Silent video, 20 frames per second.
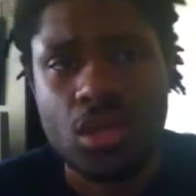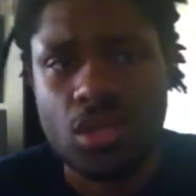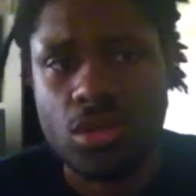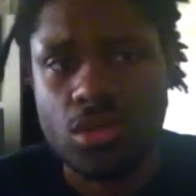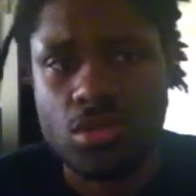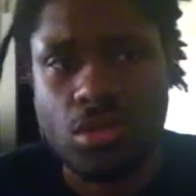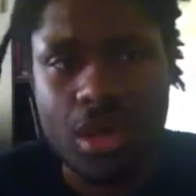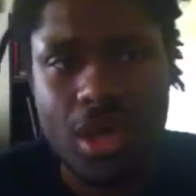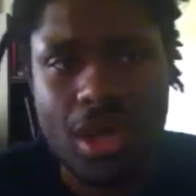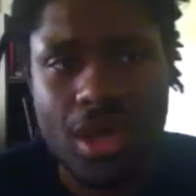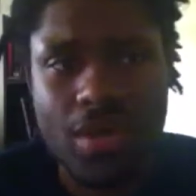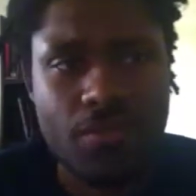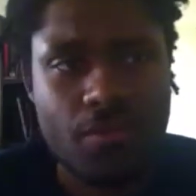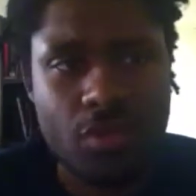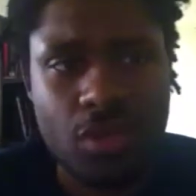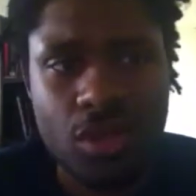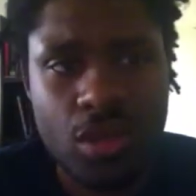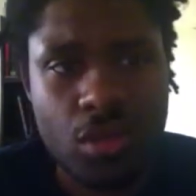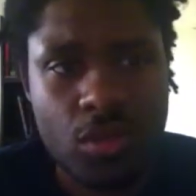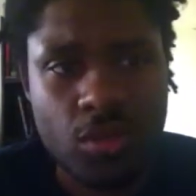You have
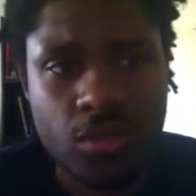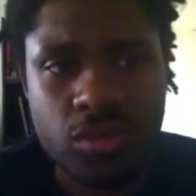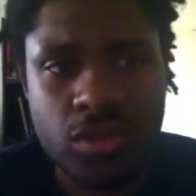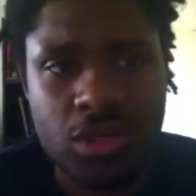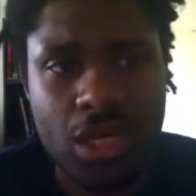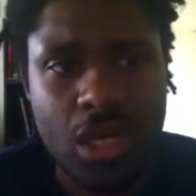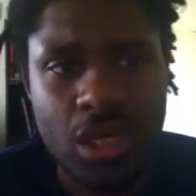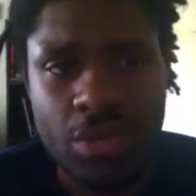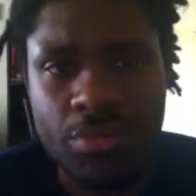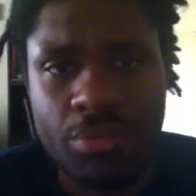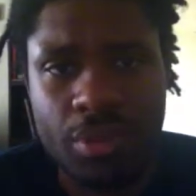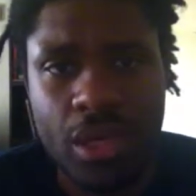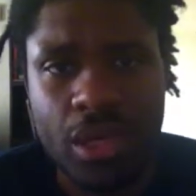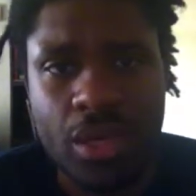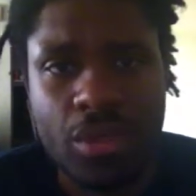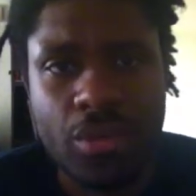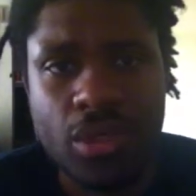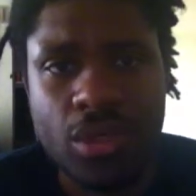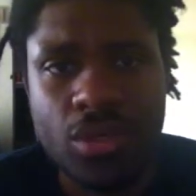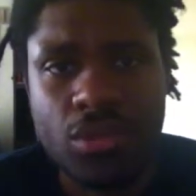you know Tyler
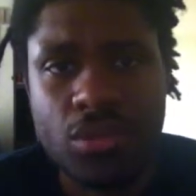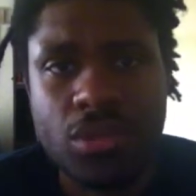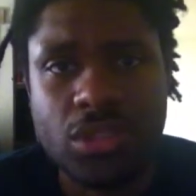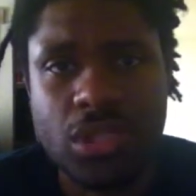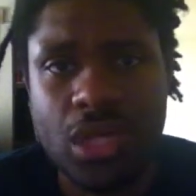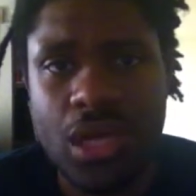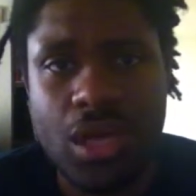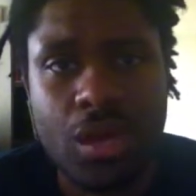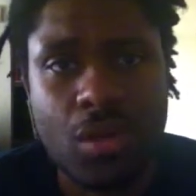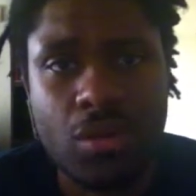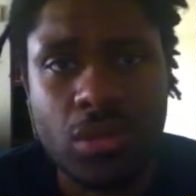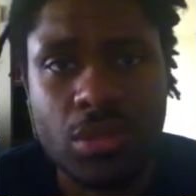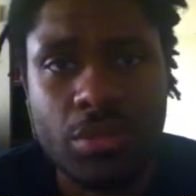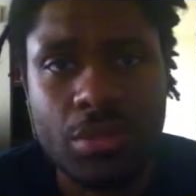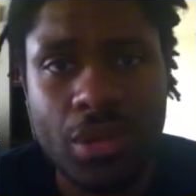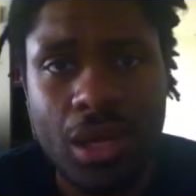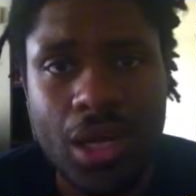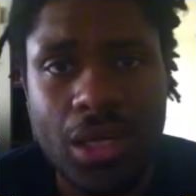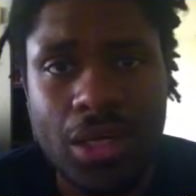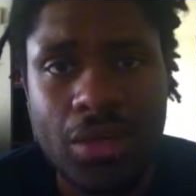Perry who was uh, on the
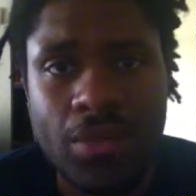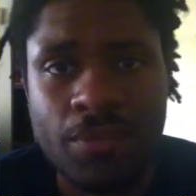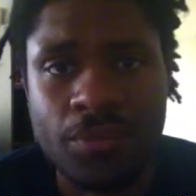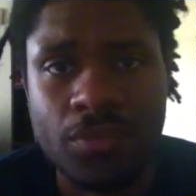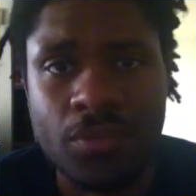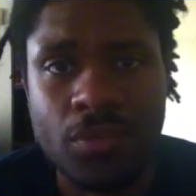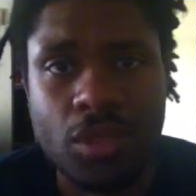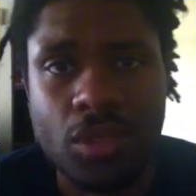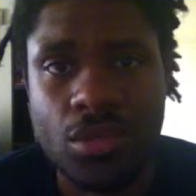bottom.